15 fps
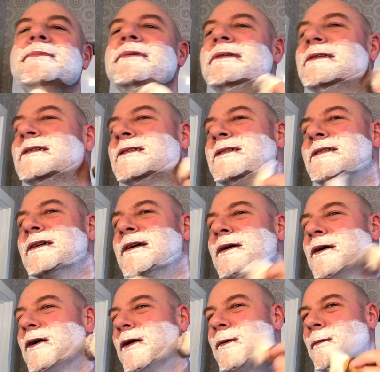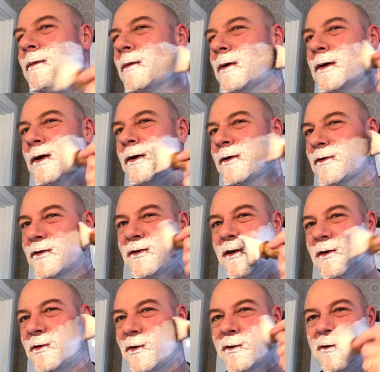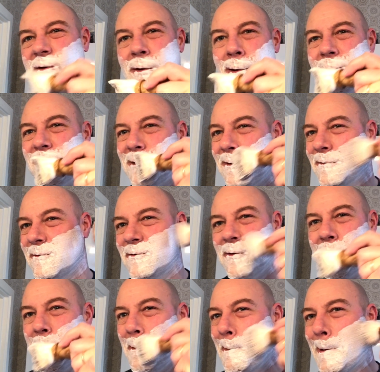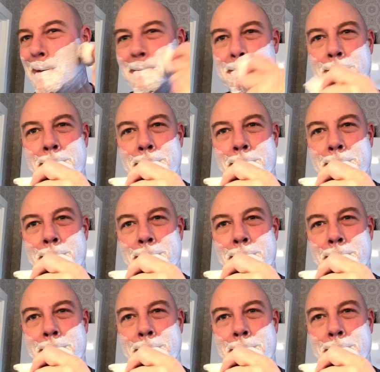It's a lot of citrus comes out straight away.